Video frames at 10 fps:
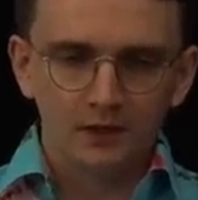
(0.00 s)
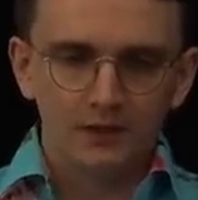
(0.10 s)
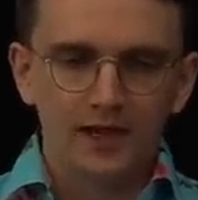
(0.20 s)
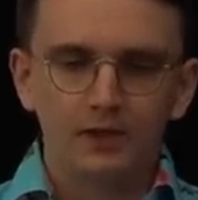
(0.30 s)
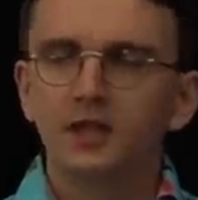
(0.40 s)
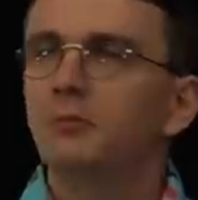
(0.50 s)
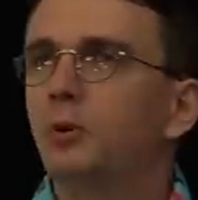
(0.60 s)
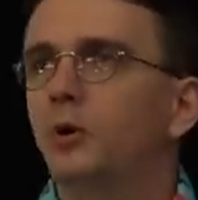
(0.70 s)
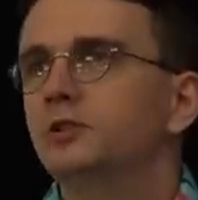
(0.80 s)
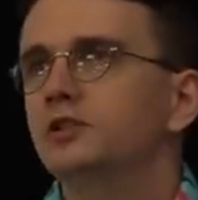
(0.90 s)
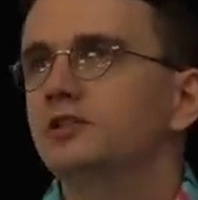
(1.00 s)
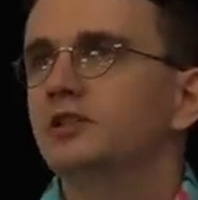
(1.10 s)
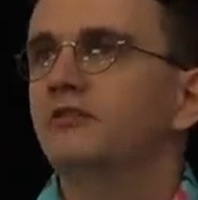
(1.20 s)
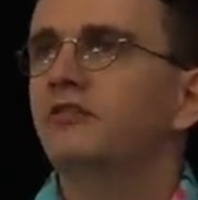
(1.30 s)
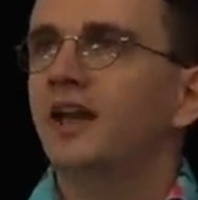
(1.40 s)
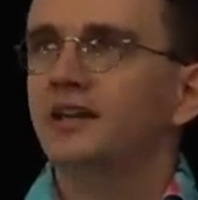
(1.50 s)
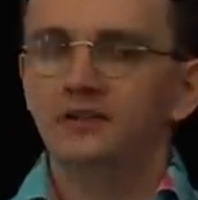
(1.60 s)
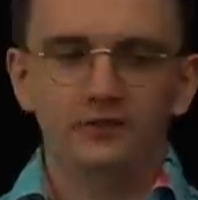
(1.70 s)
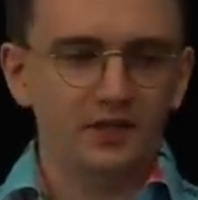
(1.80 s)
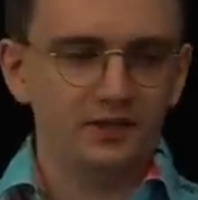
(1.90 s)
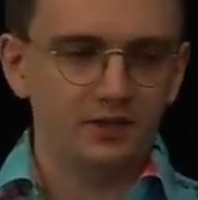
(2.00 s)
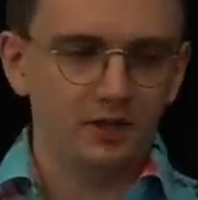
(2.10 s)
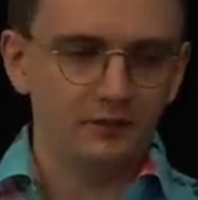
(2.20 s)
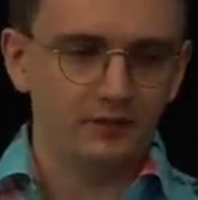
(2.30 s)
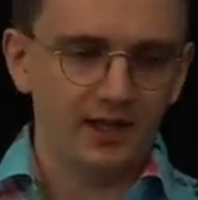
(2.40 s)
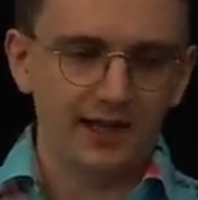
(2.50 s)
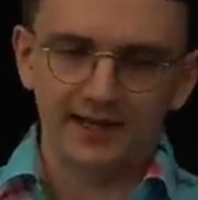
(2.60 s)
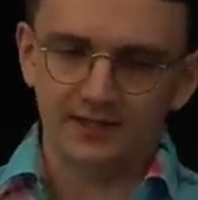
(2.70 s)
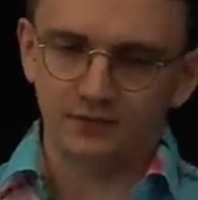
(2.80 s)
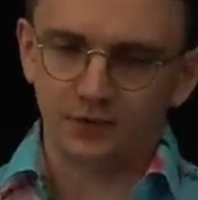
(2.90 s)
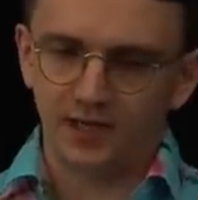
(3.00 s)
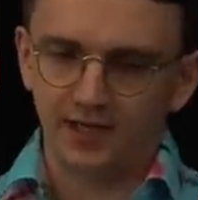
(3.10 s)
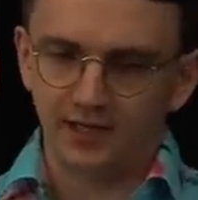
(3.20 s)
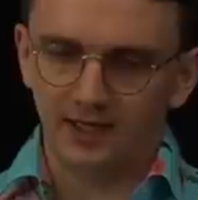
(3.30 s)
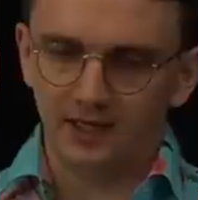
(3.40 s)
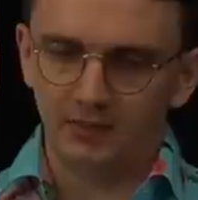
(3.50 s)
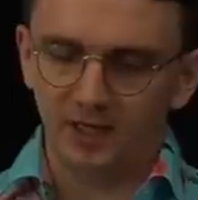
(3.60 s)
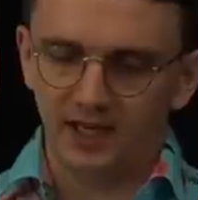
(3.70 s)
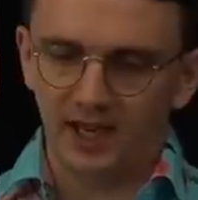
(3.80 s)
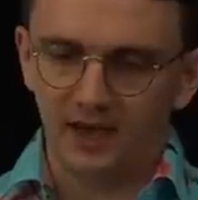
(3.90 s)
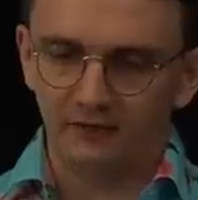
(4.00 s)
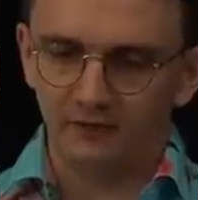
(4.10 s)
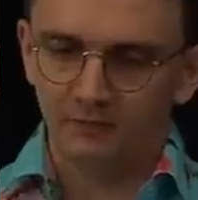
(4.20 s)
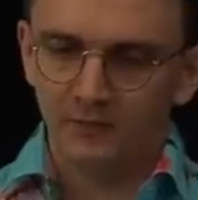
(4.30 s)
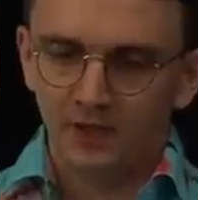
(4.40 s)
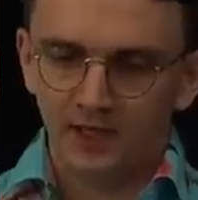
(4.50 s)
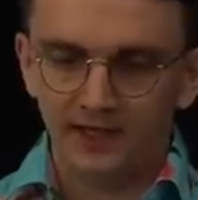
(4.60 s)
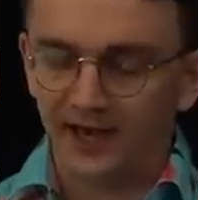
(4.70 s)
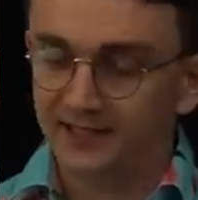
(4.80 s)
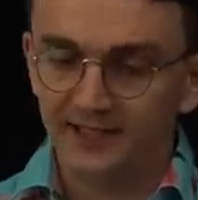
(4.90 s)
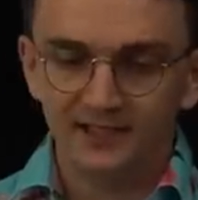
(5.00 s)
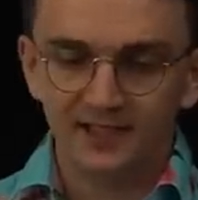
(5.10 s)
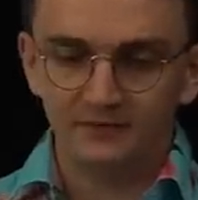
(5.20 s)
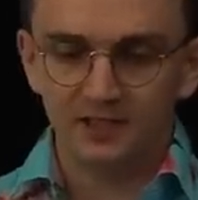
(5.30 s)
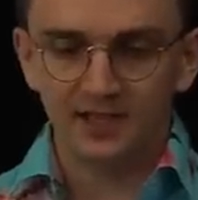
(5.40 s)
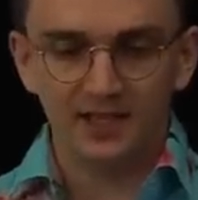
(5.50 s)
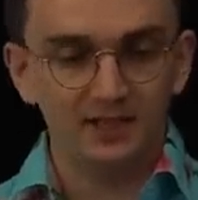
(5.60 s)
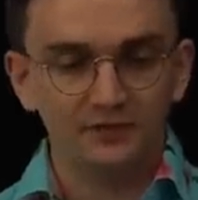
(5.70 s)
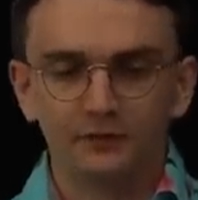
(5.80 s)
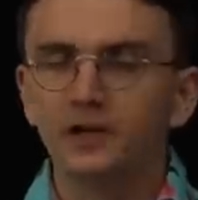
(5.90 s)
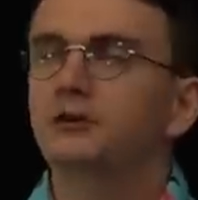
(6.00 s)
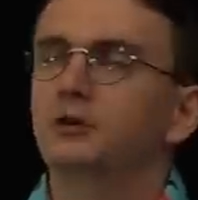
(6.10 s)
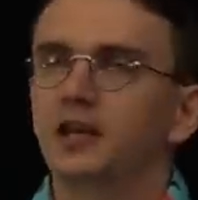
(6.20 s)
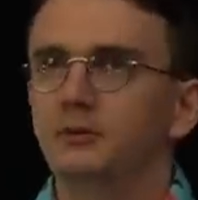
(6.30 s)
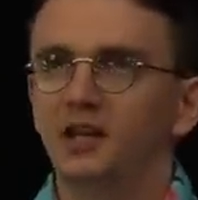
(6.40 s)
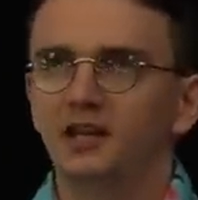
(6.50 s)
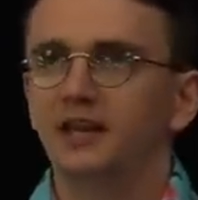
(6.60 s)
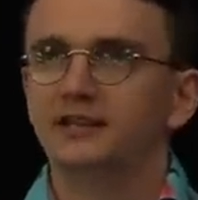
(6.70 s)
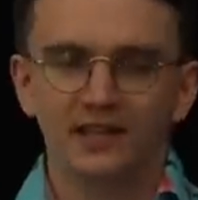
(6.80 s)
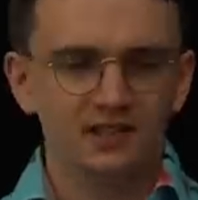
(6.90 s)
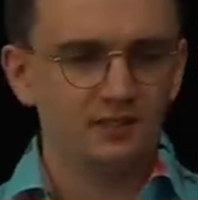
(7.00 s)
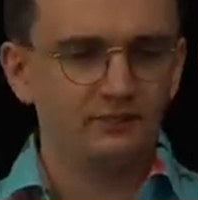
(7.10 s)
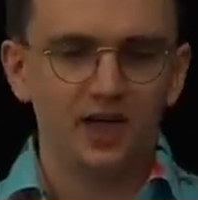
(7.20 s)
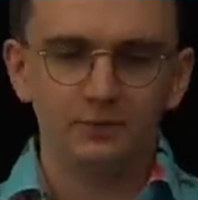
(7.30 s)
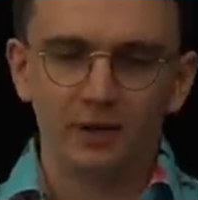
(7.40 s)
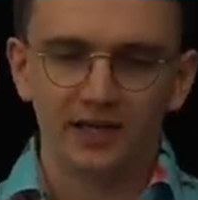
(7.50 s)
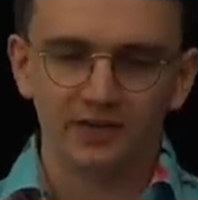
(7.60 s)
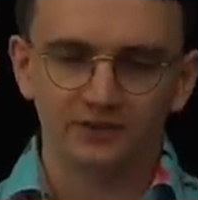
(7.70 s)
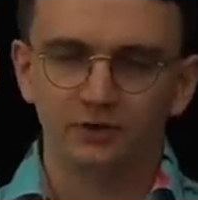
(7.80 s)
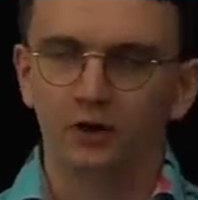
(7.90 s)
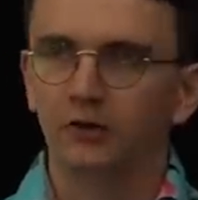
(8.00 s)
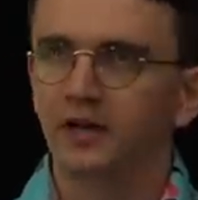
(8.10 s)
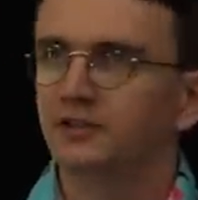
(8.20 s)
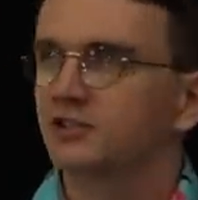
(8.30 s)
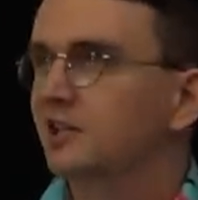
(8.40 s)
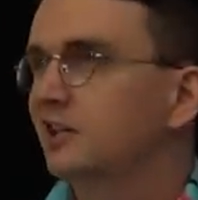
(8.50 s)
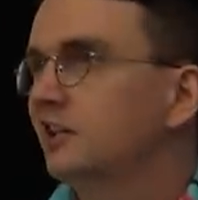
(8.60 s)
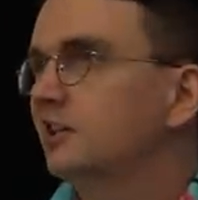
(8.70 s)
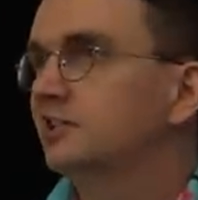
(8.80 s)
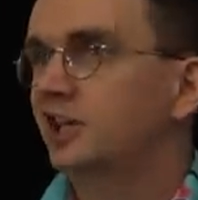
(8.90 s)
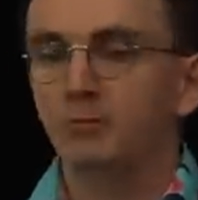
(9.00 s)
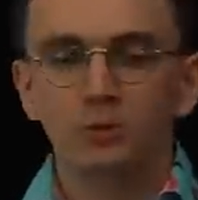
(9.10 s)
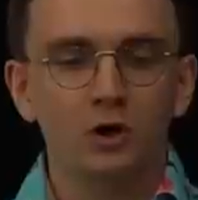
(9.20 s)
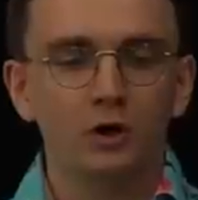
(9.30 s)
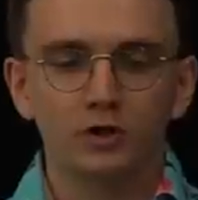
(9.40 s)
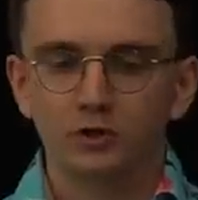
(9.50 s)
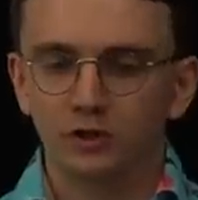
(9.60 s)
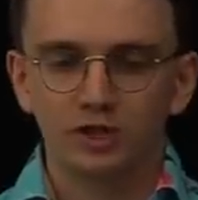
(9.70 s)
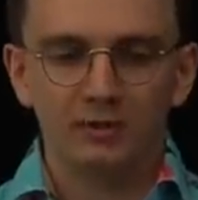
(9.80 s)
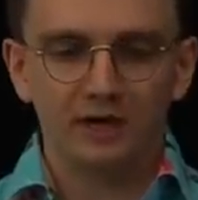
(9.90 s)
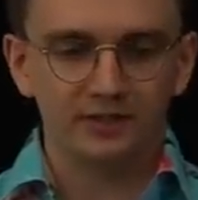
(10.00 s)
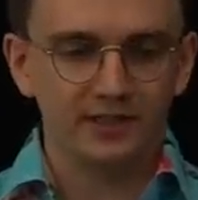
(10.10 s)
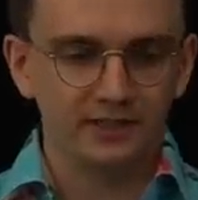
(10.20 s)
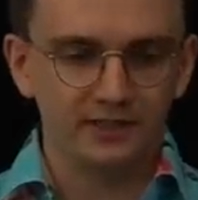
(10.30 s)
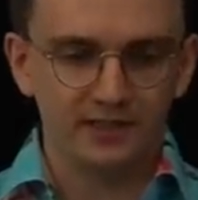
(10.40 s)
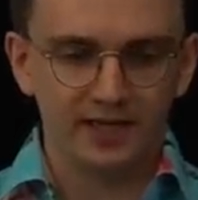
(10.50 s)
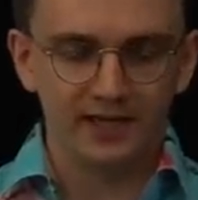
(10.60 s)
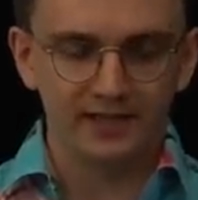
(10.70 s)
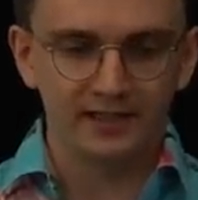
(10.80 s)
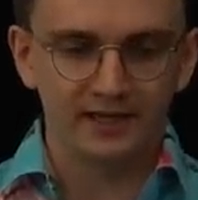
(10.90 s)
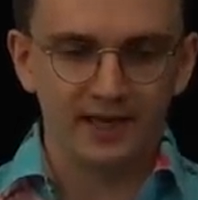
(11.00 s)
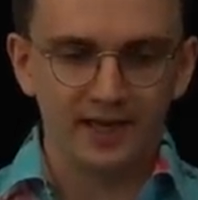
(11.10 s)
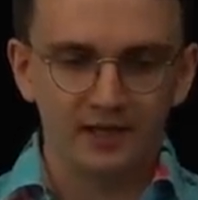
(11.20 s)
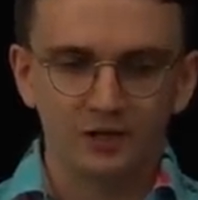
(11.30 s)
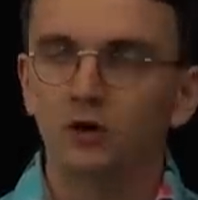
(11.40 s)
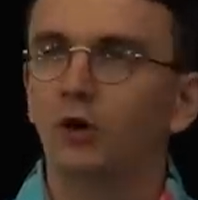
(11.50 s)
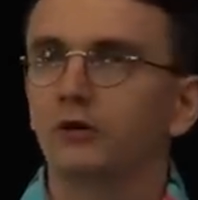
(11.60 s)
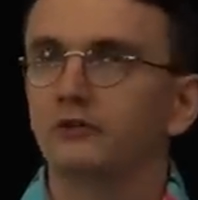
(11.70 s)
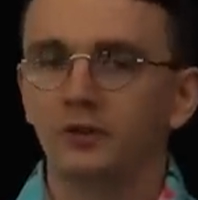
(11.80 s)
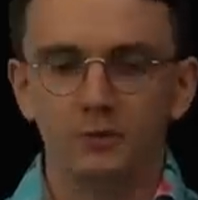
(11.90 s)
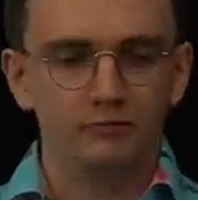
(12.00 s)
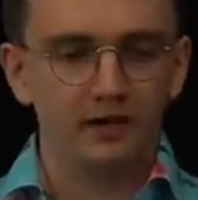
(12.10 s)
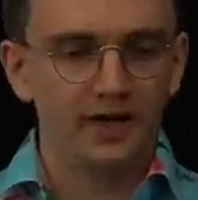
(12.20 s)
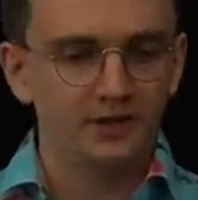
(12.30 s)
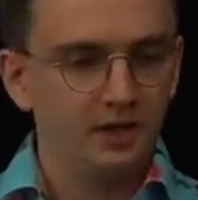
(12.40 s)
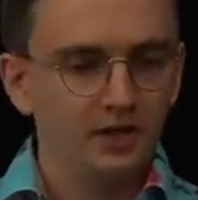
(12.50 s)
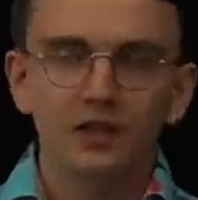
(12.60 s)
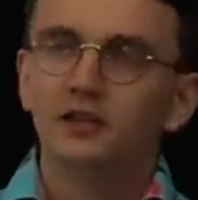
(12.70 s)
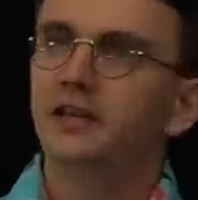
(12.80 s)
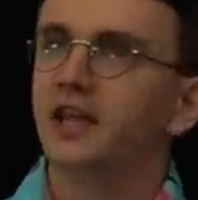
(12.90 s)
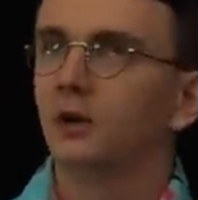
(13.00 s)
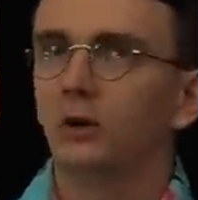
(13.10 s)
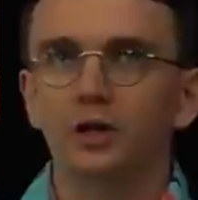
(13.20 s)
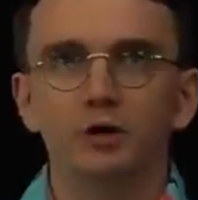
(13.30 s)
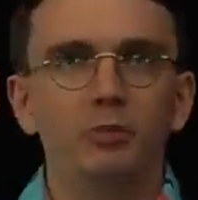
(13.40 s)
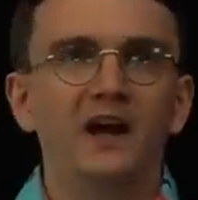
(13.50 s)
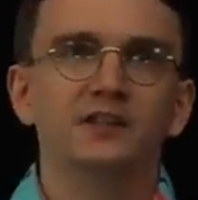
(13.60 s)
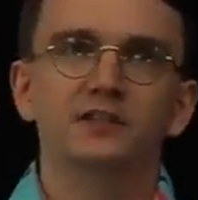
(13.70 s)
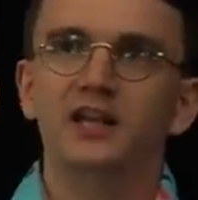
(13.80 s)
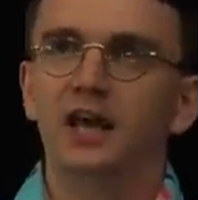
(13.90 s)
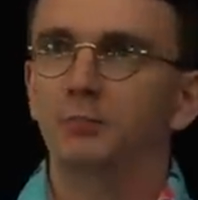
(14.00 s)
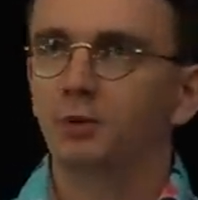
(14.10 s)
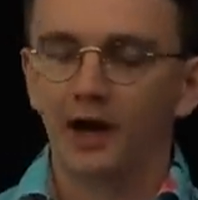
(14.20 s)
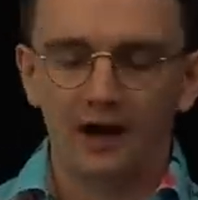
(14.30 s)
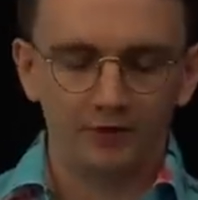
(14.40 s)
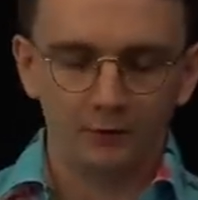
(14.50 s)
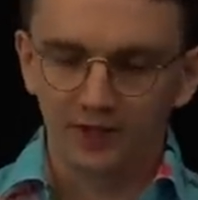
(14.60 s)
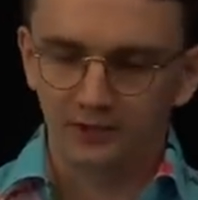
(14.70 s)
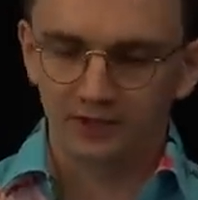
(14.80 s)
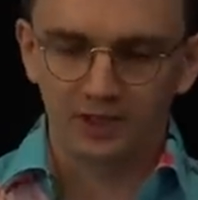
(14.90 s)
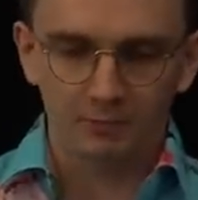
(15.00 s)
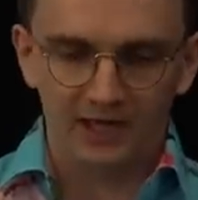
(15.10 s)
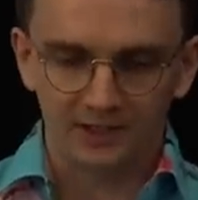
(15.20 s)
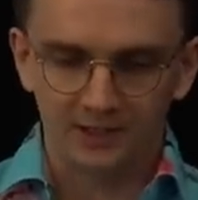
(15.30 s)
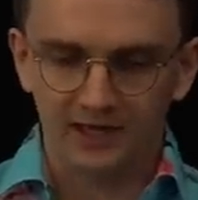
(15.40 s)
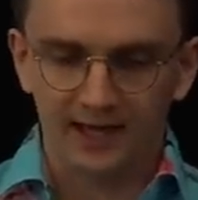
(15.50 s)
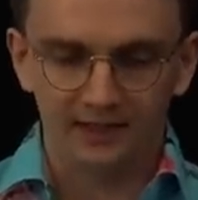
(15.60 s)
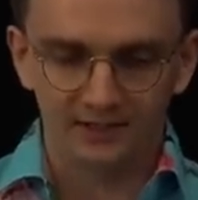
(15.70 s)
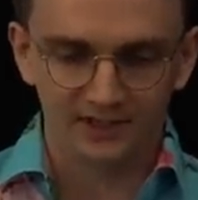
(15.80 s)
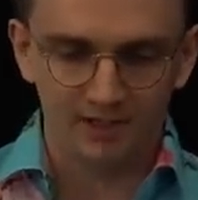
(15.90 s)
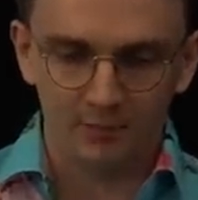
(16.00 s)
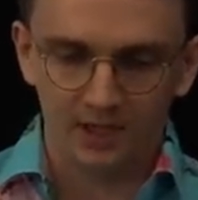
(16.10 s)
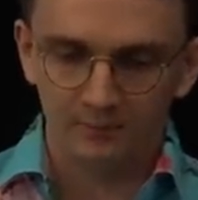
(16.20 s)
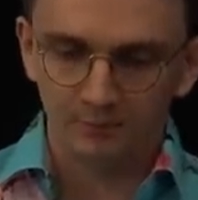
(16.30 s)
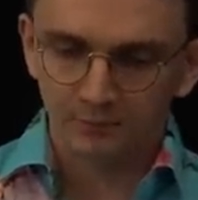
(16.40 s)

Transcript: Now, the importance and effectiveness of collective training in the BEF in 1917 has frequently been identified by historians. Tim Cook talks about it key in the Canadian Corps at Vimy Ridge, Nick Lloyd at Passchendaele, Prior and Wilson at Passchendaele and similar.